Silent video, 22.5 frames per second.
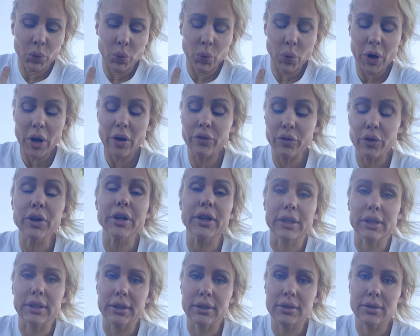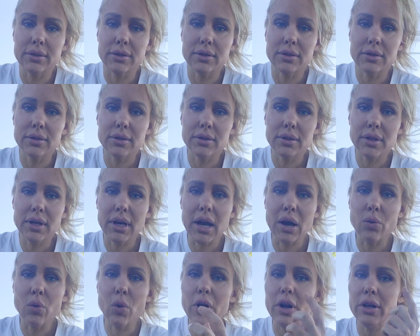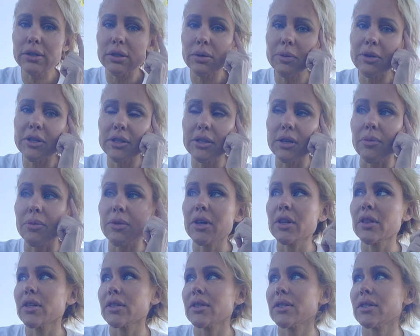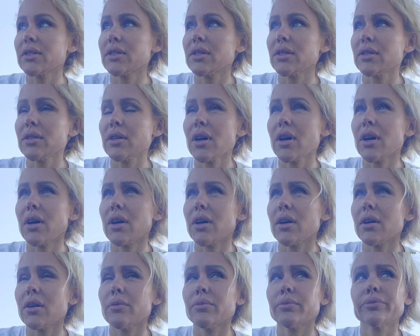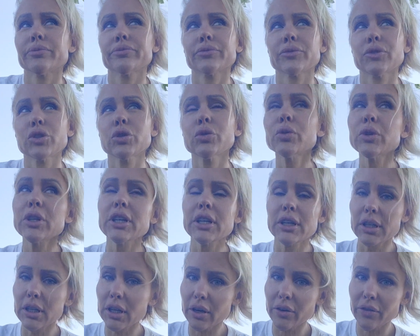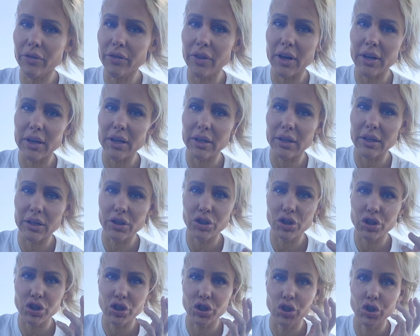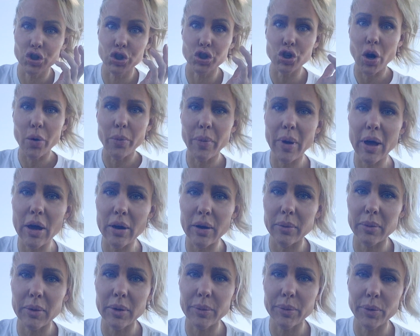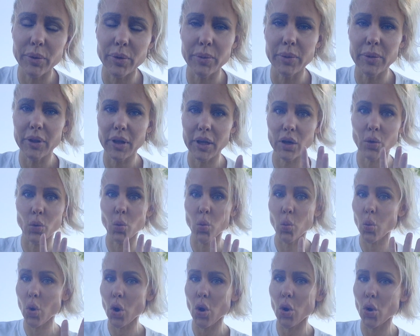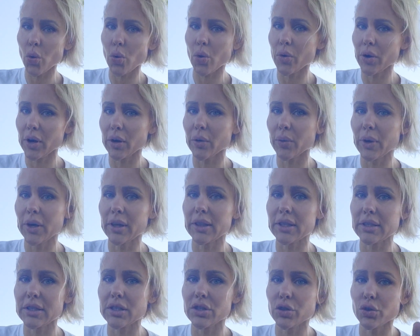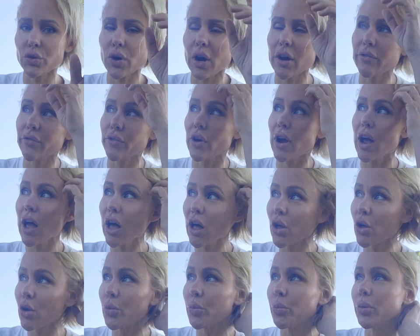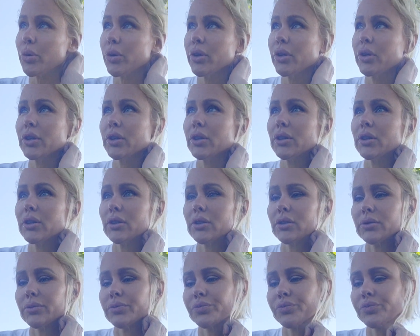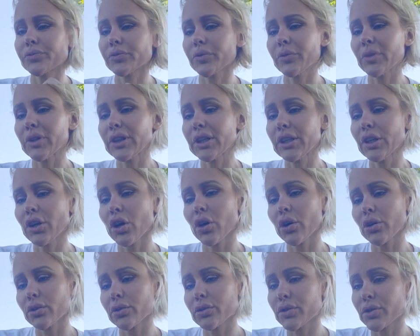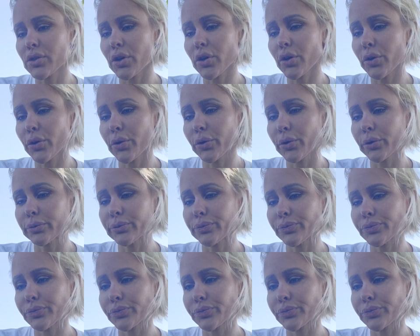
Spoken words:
whatever it is. I want it to be something that's unique enough that it can just jump out at people and be like, whoa, okay, wait, this is a cry for help, but then also